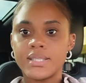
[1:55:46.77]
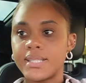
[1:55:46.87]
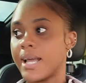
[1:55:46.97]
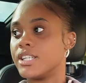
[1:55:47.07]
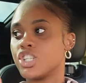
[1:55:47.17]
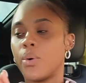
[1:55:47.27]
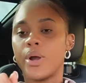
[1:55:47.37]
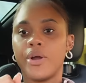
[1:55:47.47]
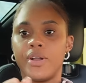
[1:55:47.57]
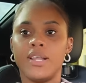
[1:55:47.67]
take a
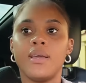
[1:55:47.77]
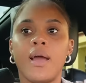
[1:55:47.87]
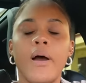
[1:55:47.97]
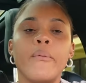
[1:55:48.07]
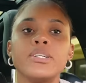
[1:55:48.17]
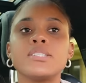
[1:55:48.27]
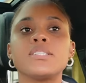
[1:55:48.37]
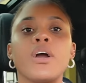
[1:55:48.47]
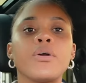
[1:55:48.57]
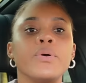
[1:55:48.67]
shower early. I want to
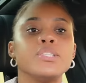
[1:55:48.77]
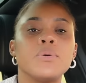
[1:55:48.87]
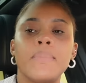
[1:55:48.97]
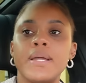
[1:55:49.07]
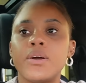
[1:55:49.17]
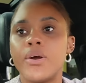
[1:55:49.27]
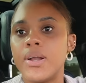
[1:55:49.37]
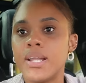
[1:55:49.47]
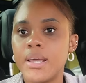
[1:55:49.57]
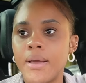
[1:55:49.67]
start going to bed
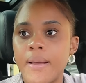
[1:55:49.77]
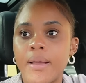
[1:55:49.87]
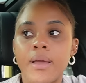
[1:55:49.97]
early.